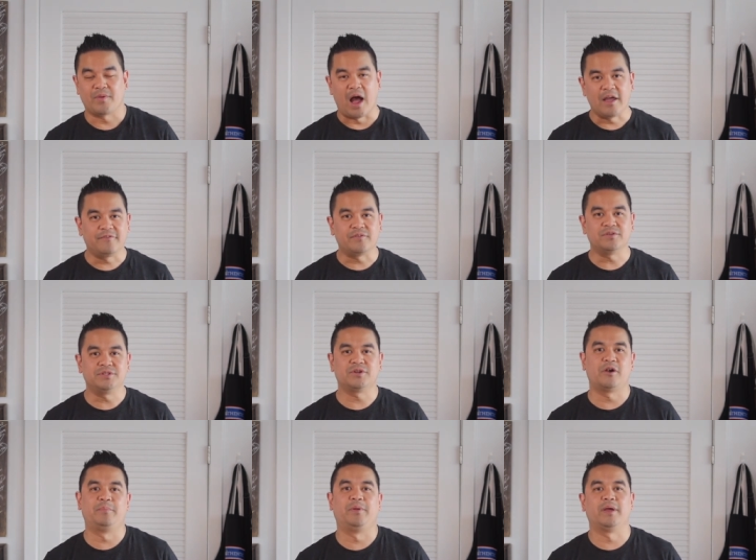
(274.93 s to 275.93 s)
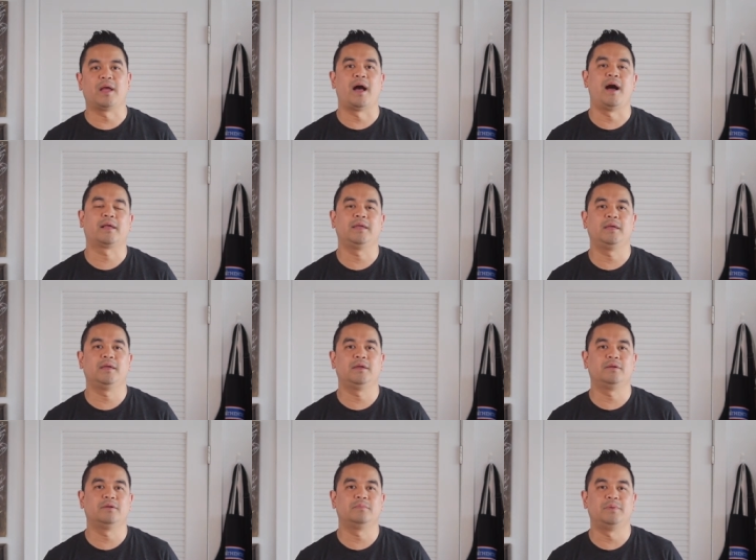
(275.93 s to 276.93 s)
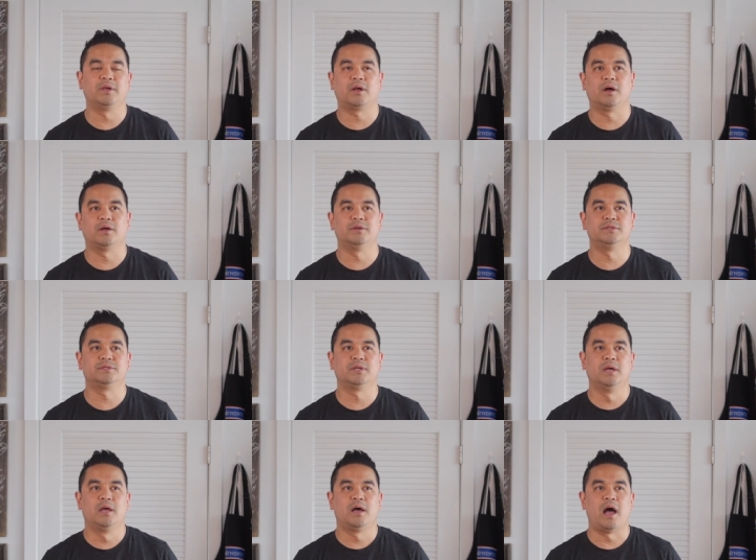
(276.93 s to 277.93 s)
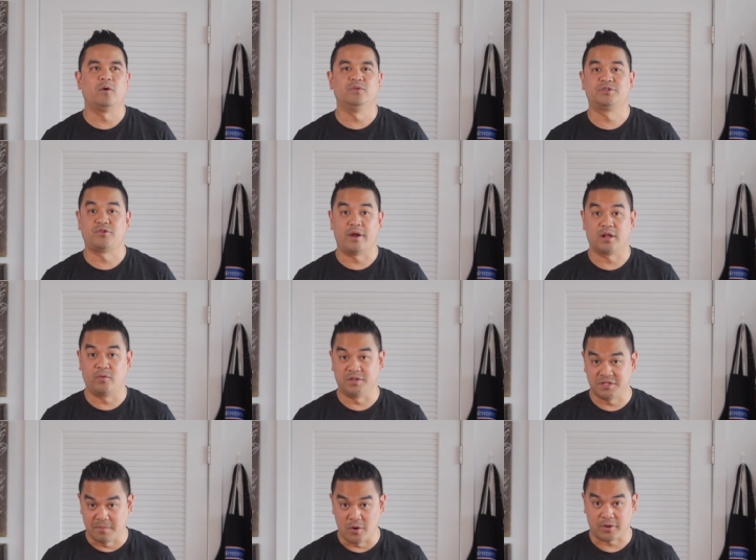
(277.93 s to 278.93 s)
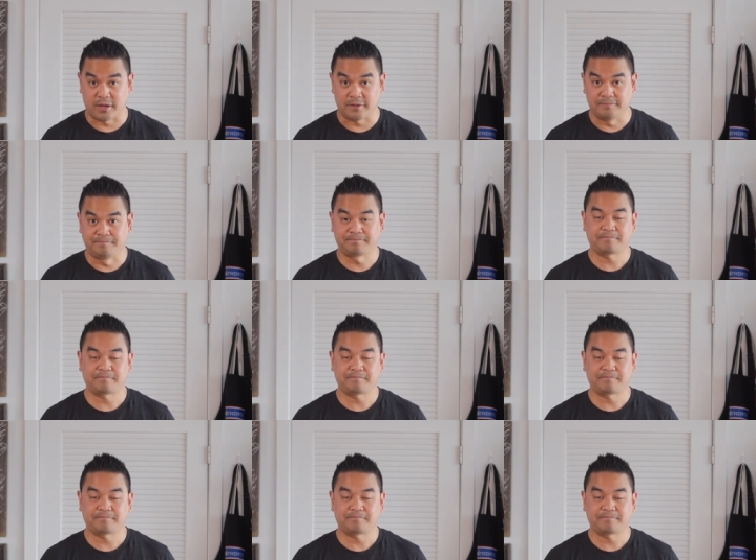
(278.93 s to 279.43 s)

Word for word: I first started playing hockey because I was trying to quit smoking,